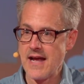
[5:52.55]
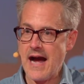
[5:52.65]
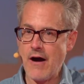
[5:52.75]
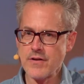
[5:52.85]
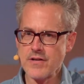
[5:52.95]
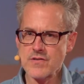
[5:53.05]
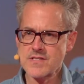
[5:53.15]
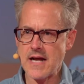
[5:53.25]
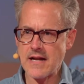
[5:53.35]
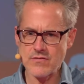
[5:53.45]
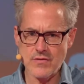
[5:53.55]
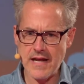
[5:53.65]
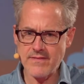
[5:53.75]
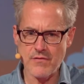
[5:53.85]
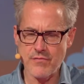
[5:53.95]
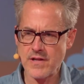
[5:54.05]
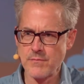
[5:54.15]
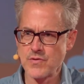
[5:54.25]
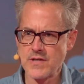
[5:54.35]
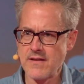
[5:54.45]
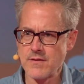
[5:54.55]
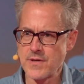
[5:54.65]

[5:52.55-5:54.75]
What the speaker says: How did you start to get the film together?